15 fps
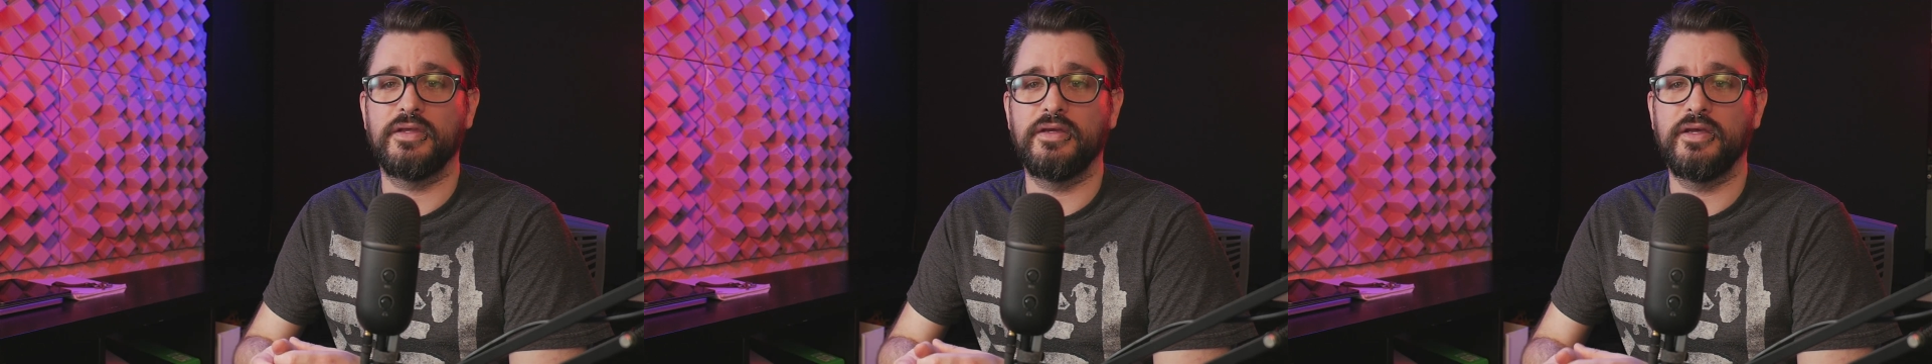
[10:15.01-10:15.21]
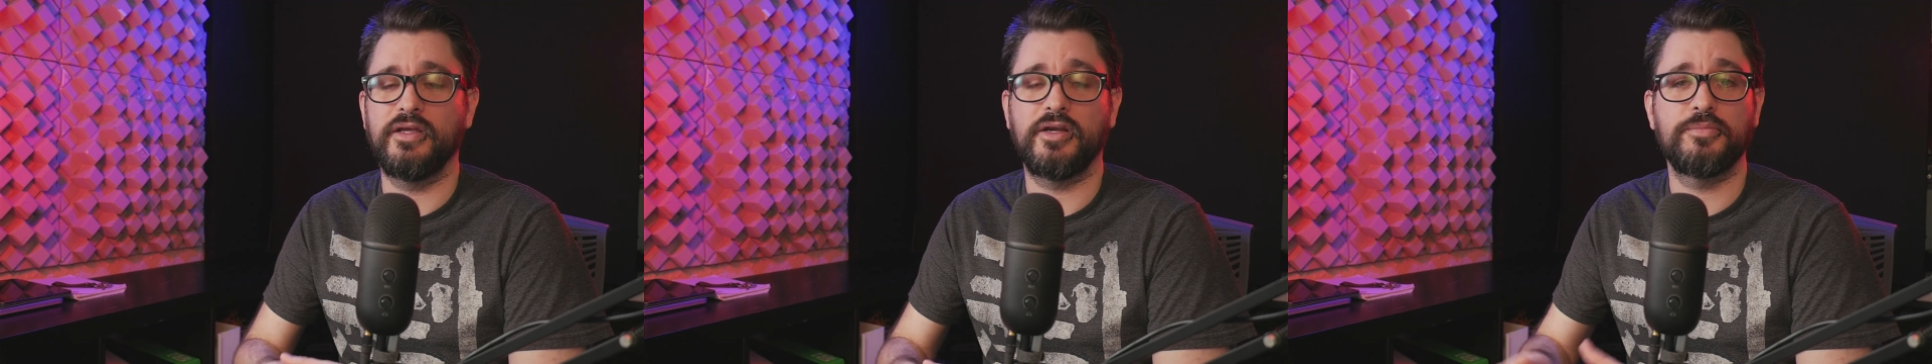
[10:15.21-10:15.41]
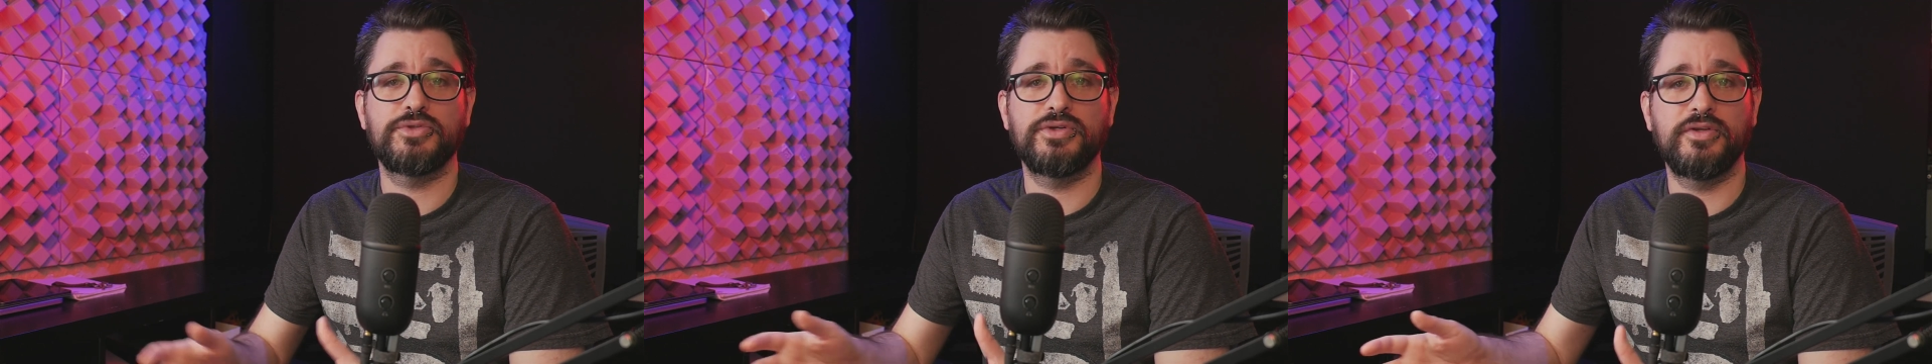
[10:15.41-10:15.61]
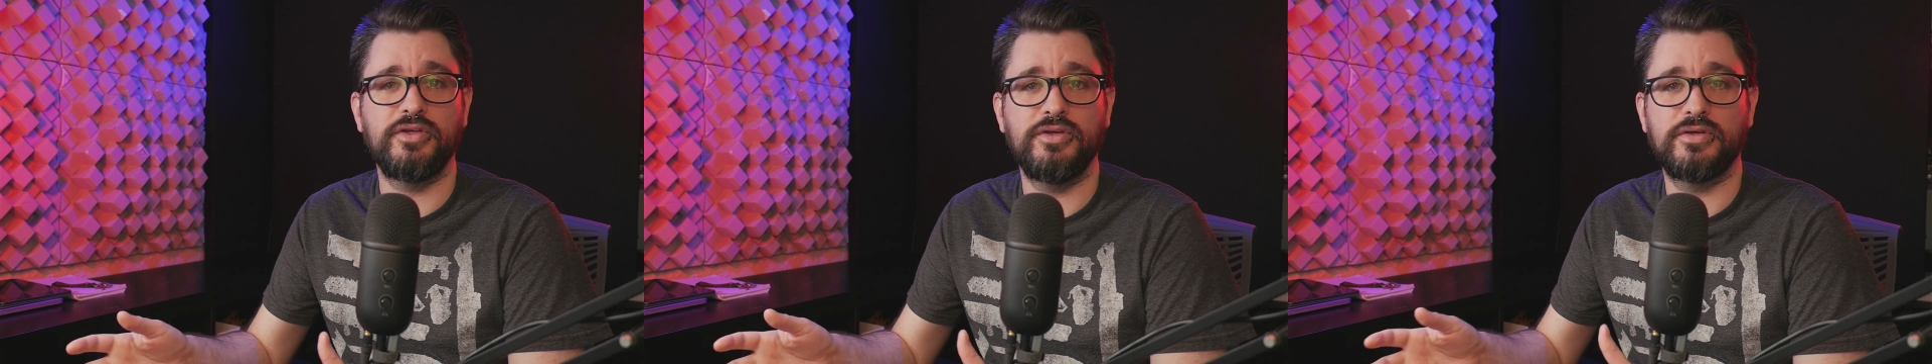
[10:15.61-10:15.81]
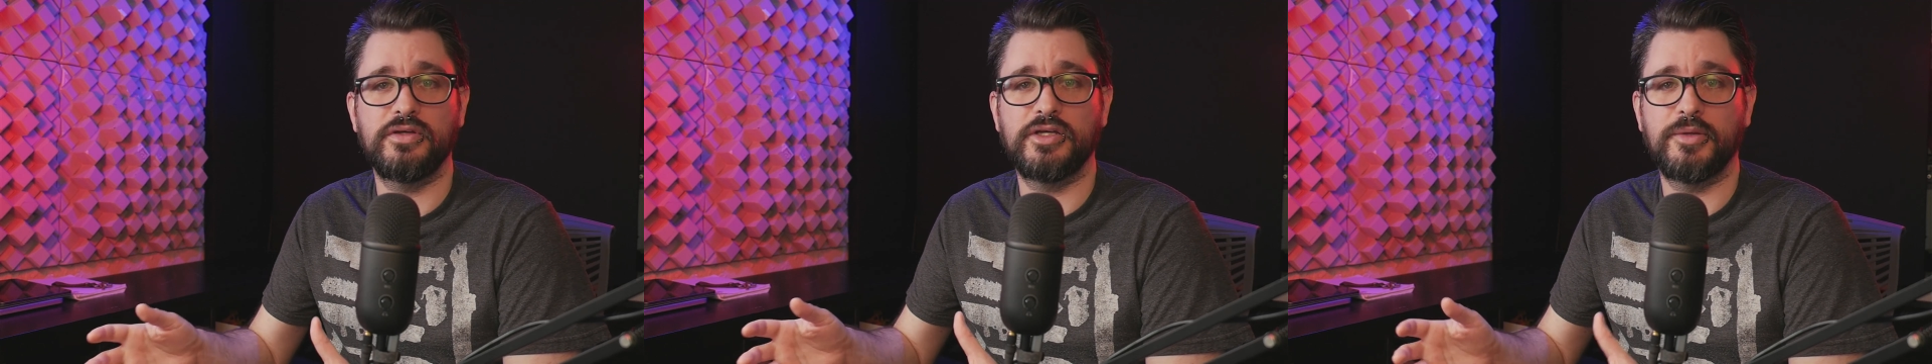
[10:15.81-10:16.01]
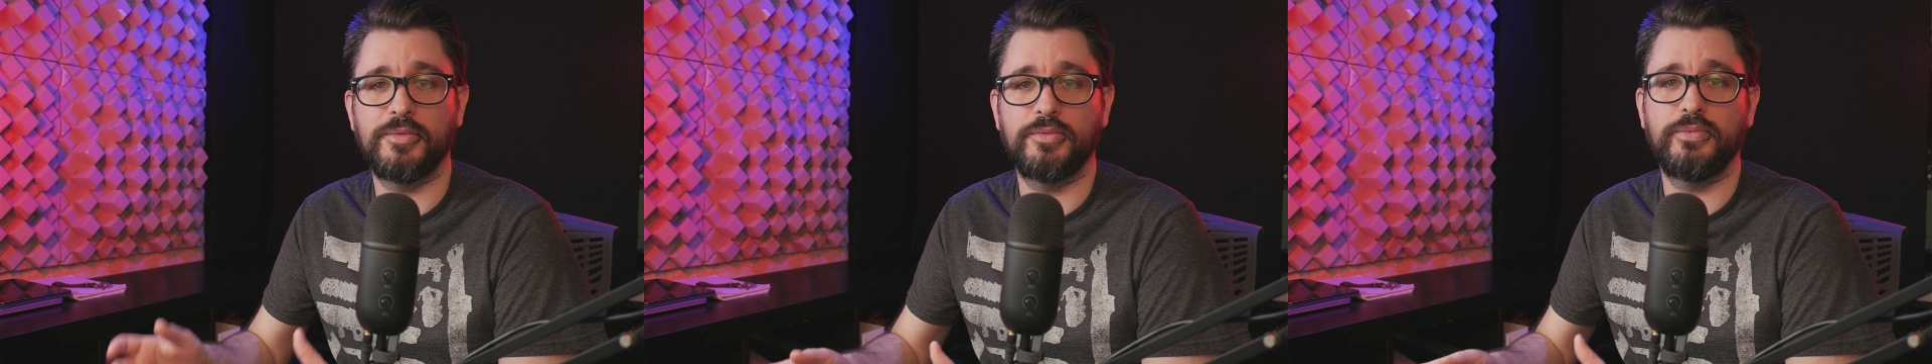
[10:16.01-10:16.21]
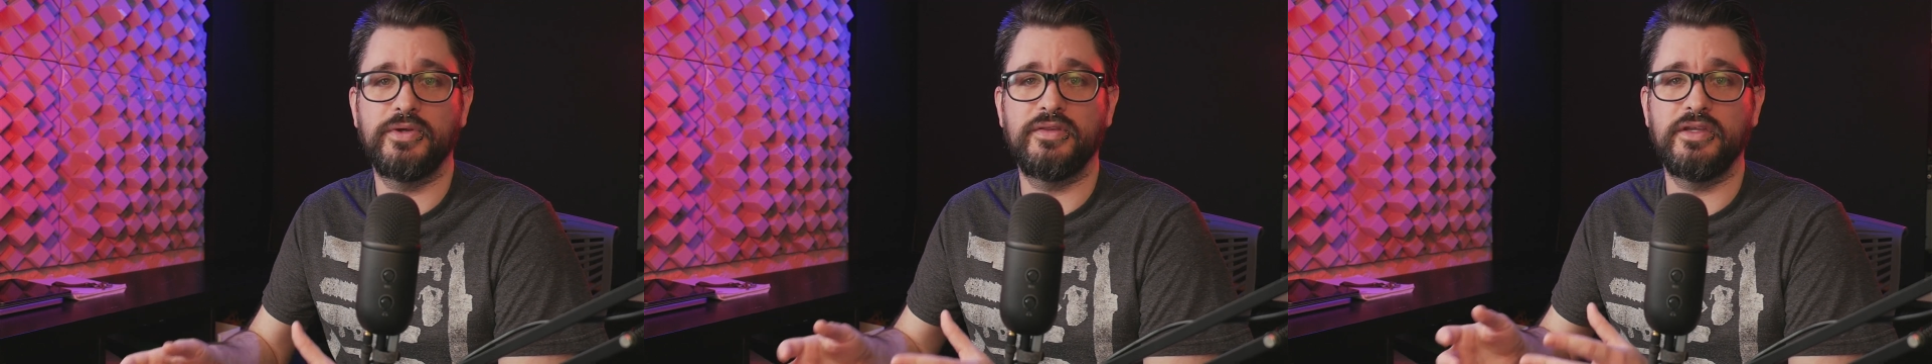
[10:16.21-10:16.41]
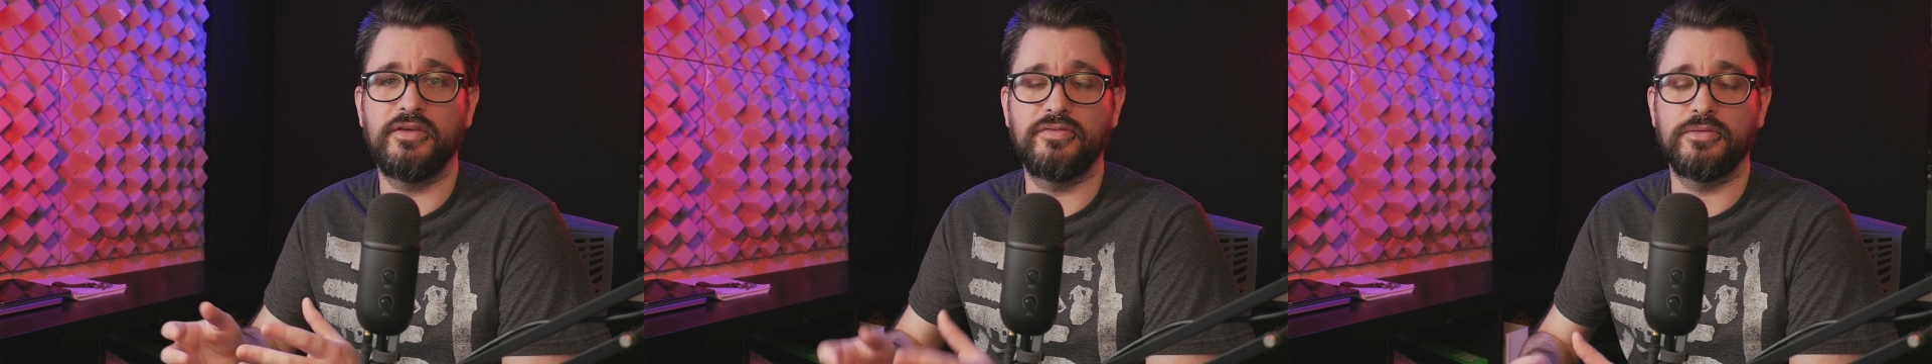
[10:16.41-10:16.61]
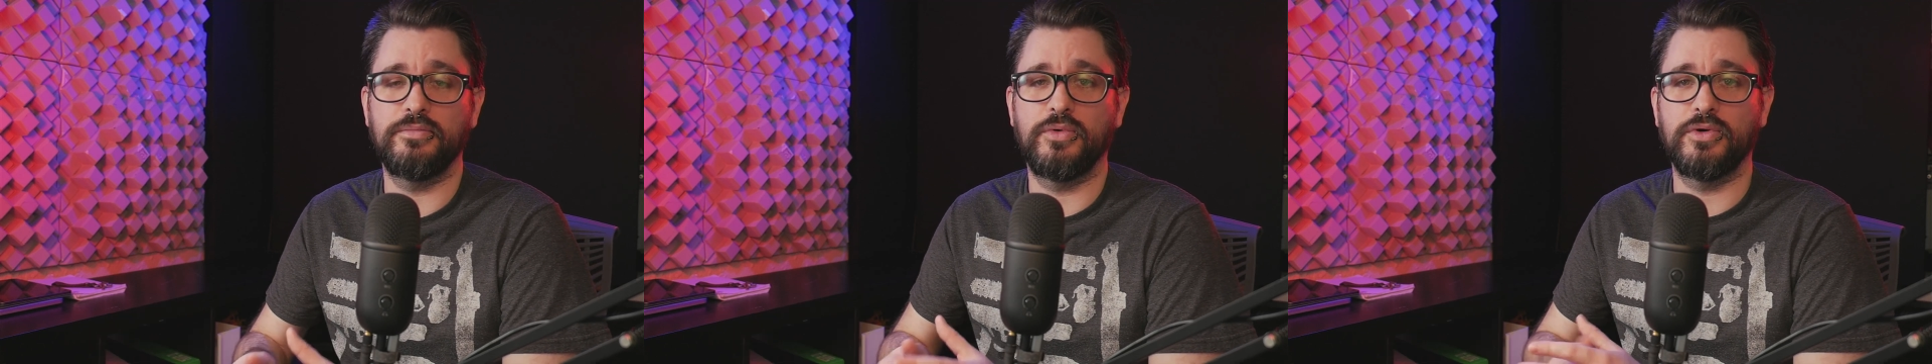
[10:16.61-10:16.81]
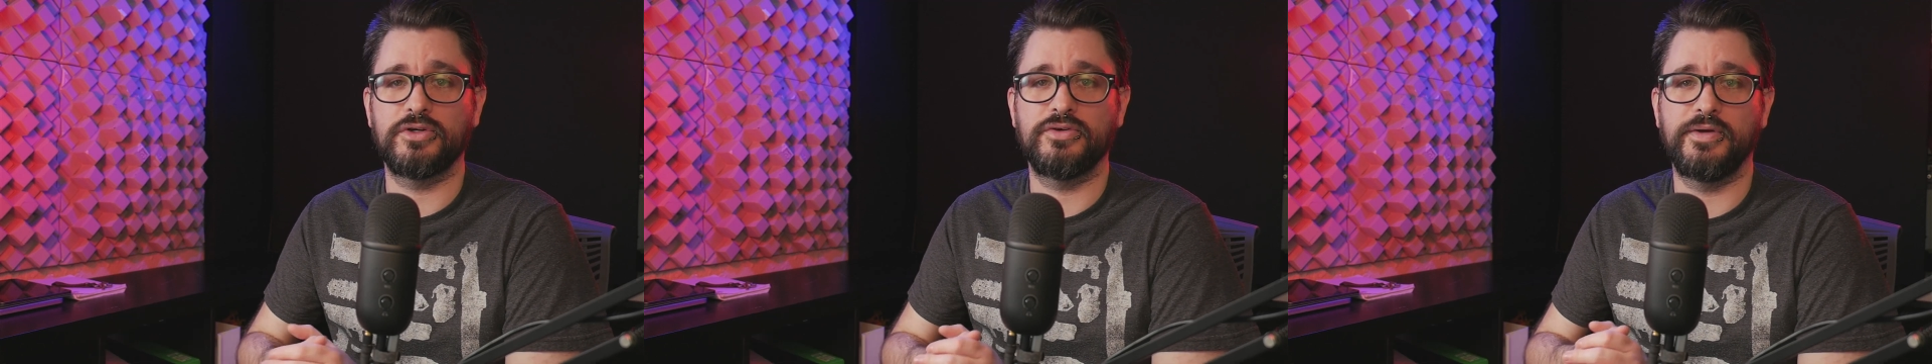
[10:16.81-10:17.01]
And I'm sure that you can come up with even
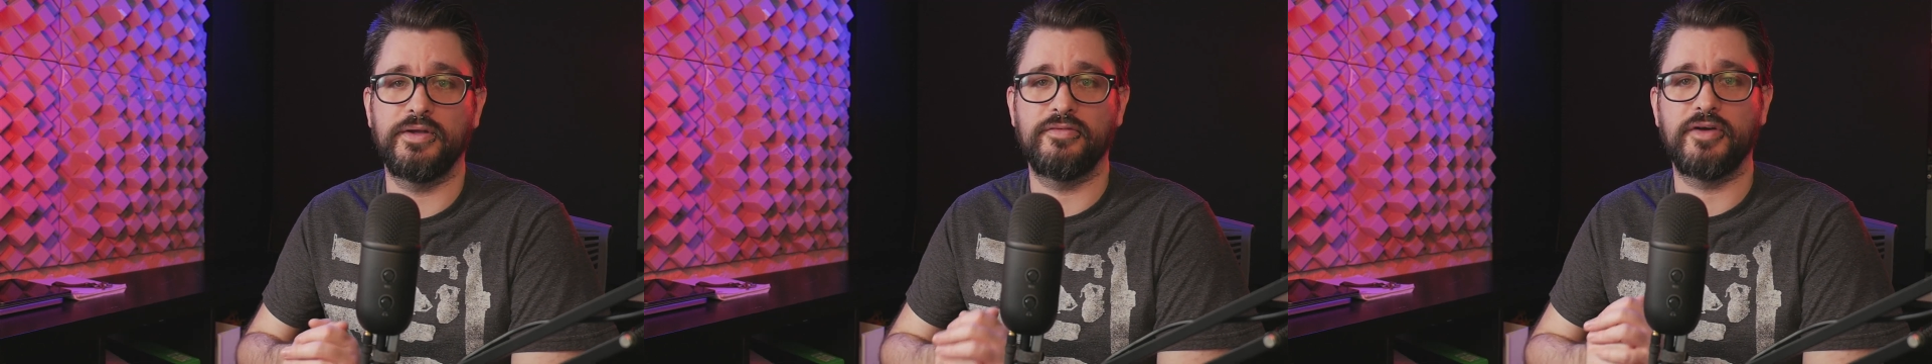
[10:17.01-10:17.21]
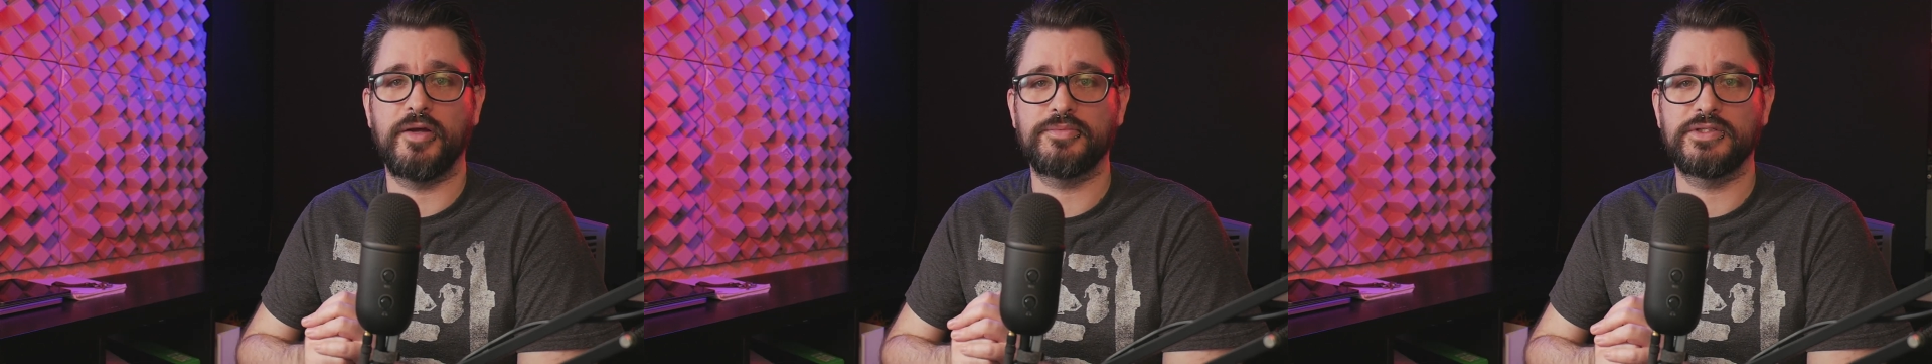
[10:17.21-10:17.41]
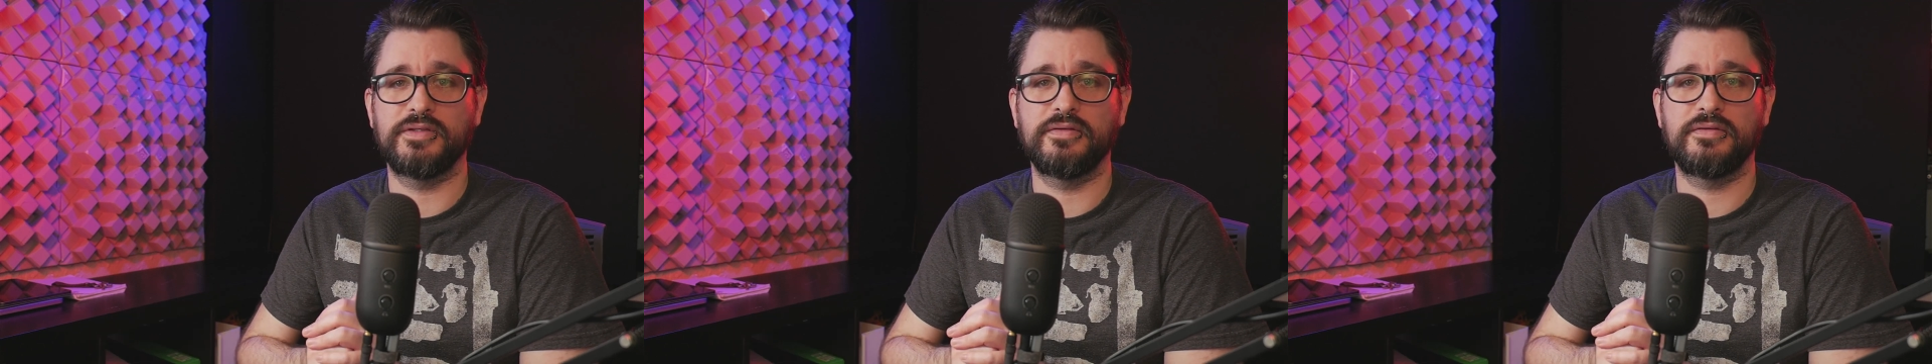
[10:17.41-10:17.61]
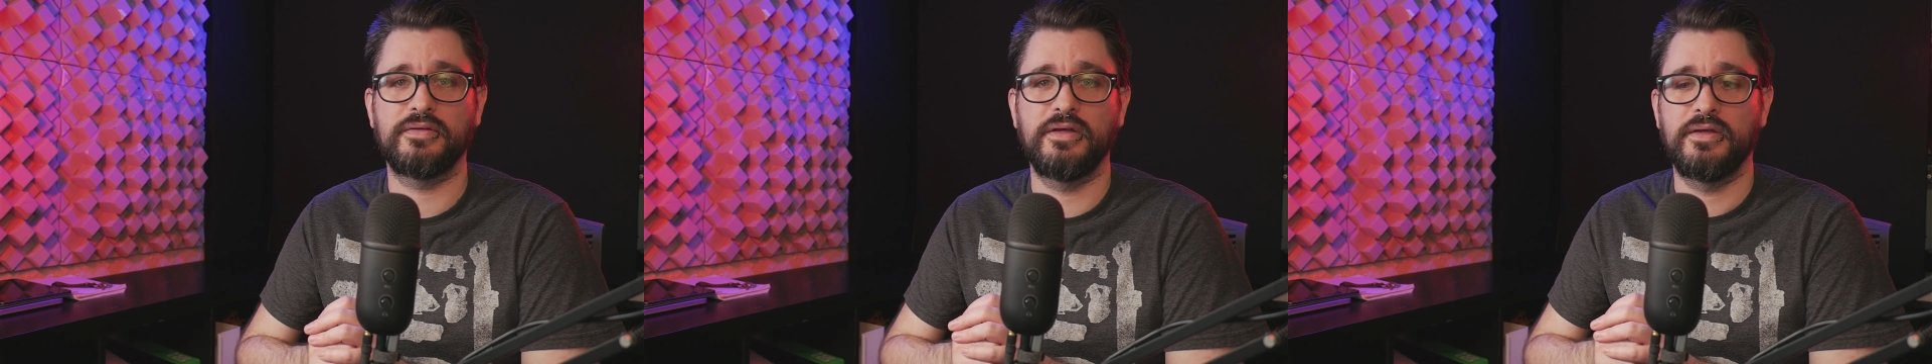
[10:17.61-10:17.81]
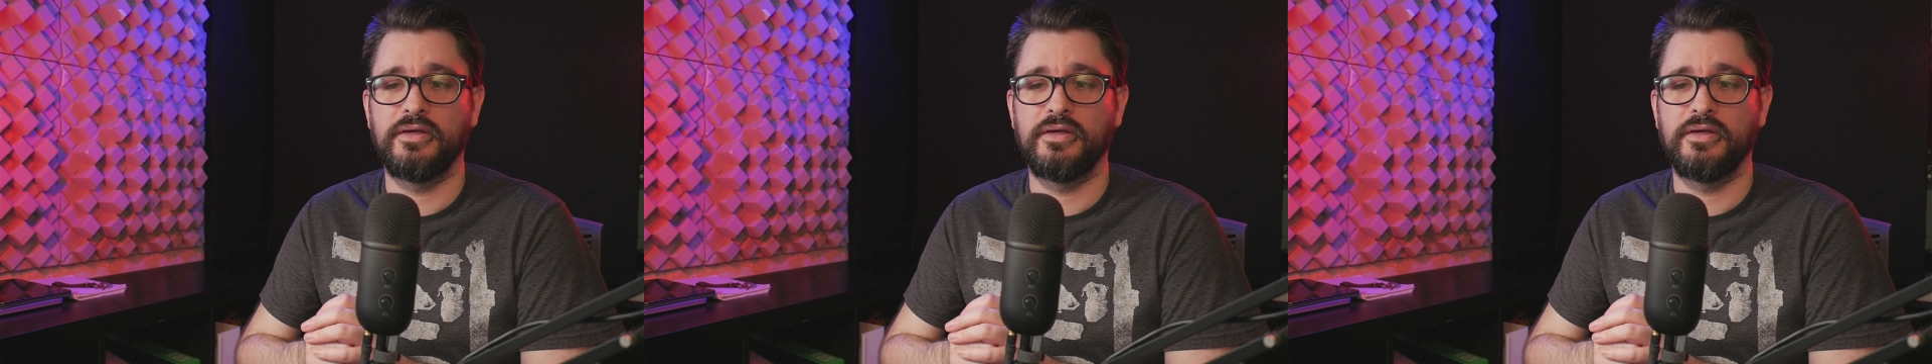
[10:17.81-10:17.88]
more creative options